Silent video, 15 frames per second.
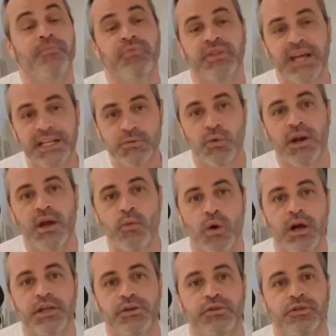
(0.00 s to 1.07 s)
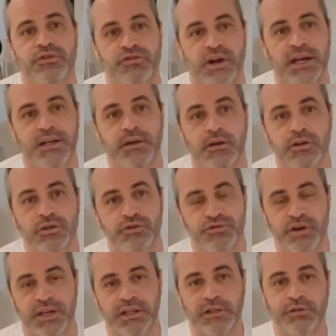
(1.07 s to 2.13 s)
That's what I want you to try
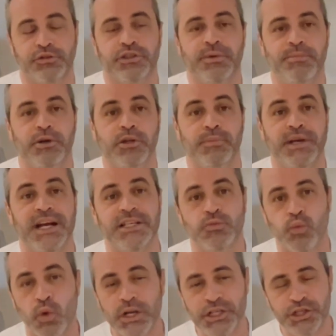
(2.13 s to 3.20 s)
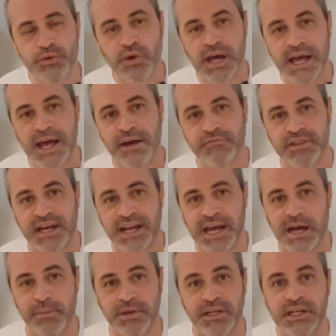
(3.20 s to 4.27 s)
to learn to build, because once you have that
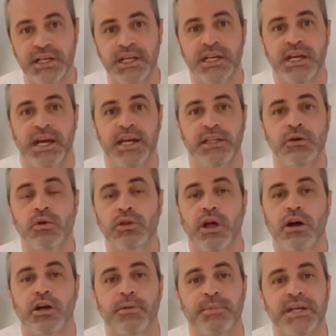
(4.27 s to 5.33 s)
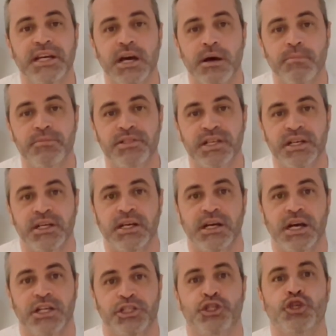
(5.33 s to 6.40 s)
habit, it no longer becomes
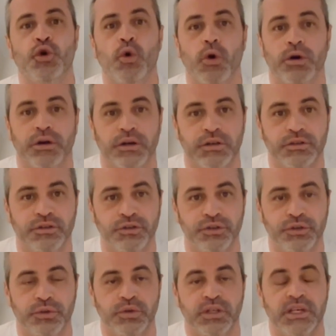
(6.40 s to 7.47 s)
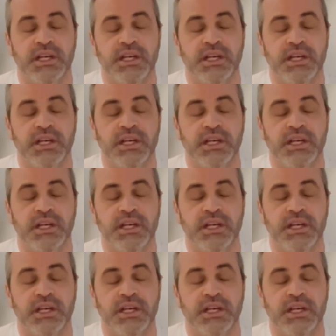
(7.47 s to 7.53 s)
a chore to do.